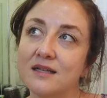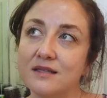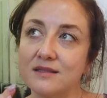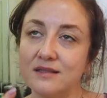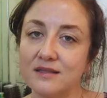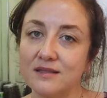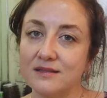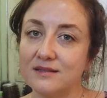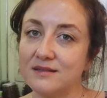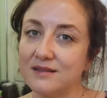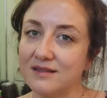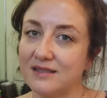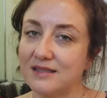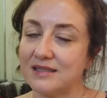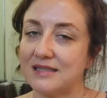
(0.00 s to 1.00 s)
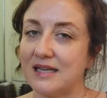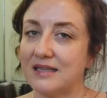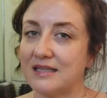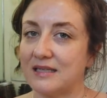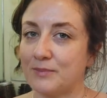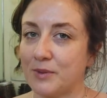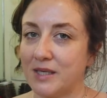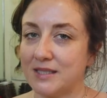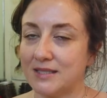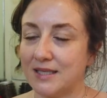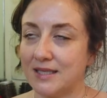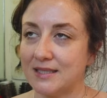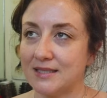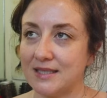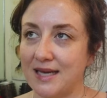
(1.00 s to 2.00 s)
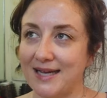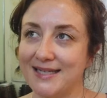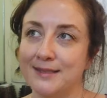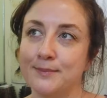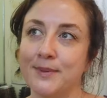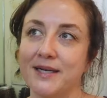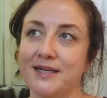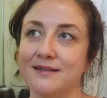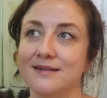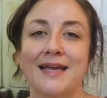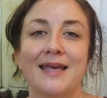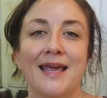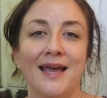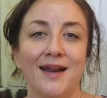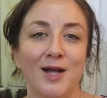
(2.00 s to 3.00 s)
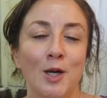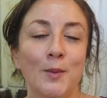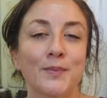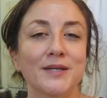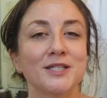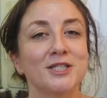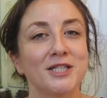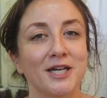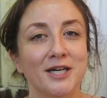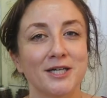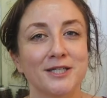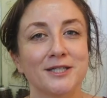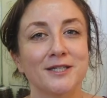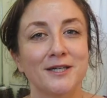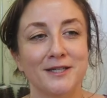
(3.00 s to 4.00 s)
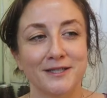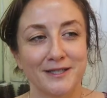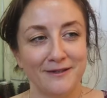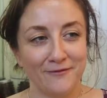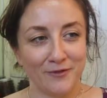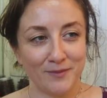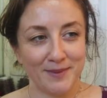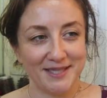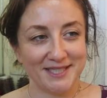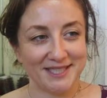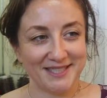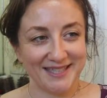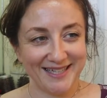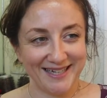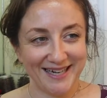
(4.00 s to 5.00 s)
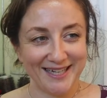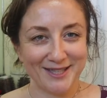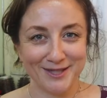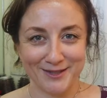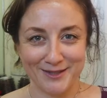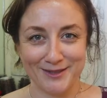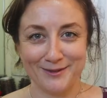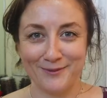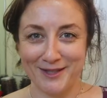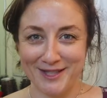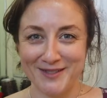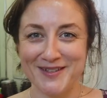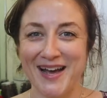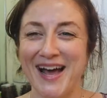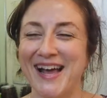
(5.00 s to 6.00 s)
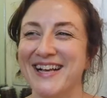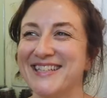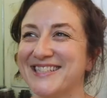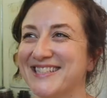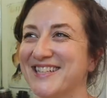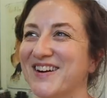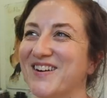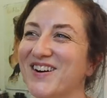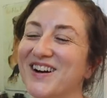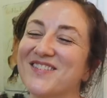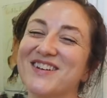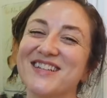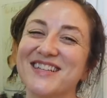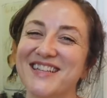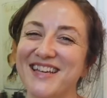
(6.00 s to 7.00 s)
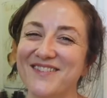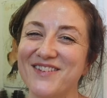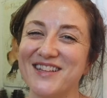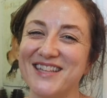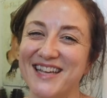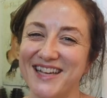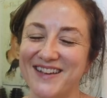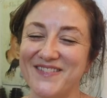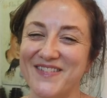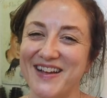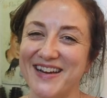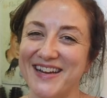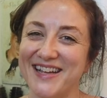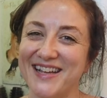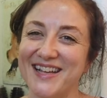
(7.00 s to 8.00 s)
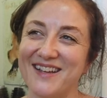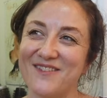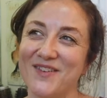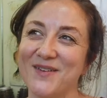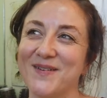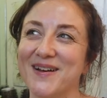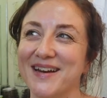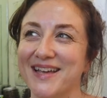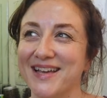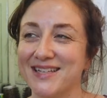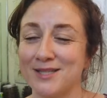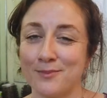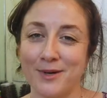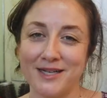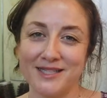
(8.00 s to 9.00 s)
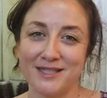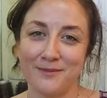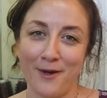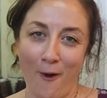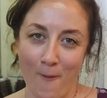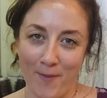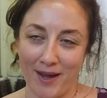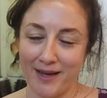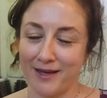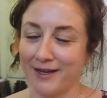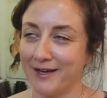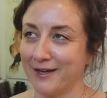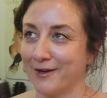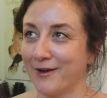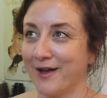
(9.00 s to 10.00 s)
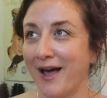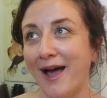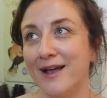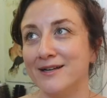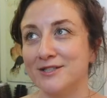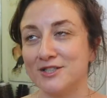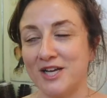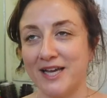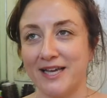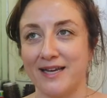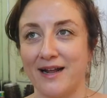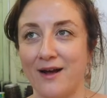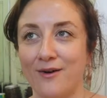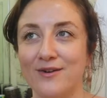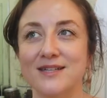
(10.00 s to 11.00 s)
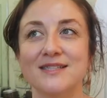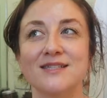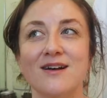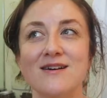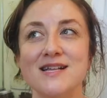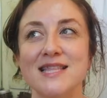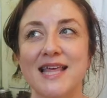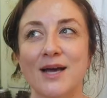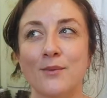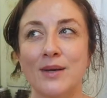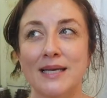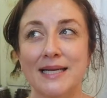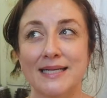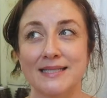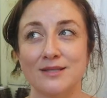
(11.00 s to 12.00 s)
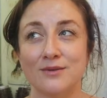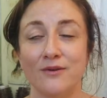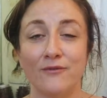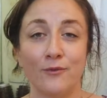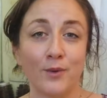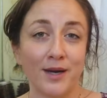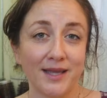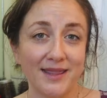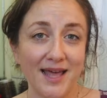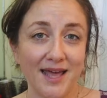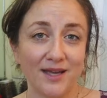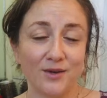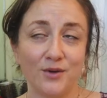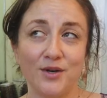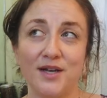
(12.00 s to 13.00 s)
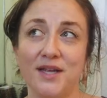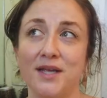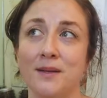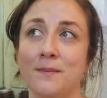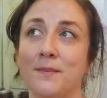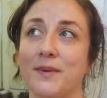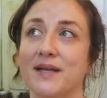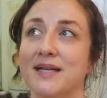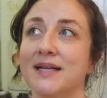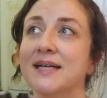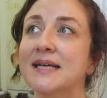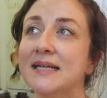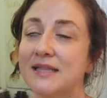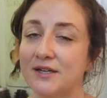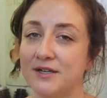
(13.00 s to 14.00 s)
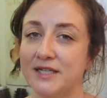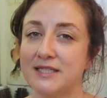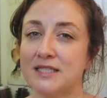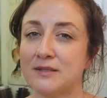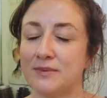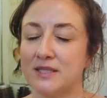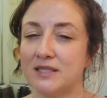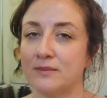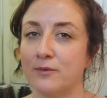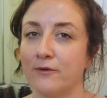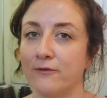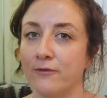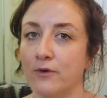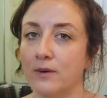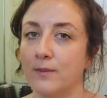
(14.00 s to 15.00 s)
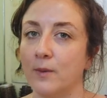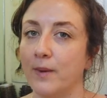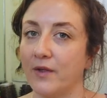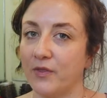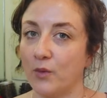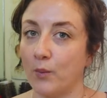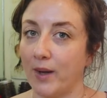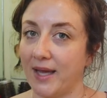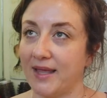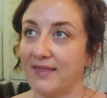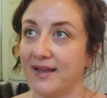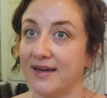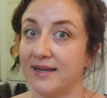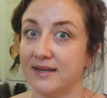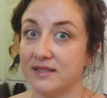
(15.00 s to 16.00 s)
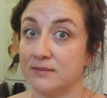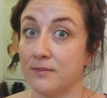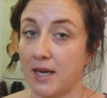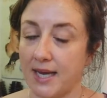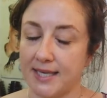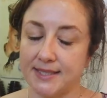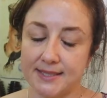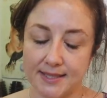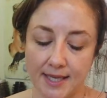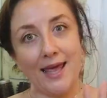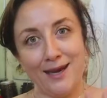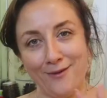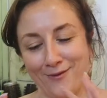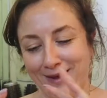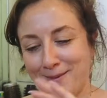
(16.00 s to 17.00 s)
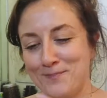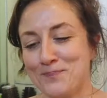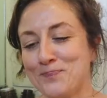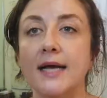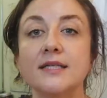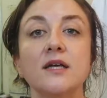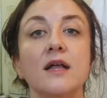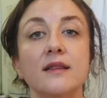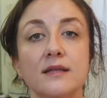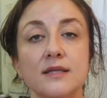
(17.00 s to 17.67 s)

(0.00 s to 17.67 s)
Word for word: is, a, it's on the depressing side, but I can't help but share all the information that I learned with you guys. So I'm gonna leave leave a link about it. If you want to get depressed about mica, go ahead and check it out. It's not that we need to avoid that ingredient, but there needs to be some reform about the way that it is mined. Anyway, I thought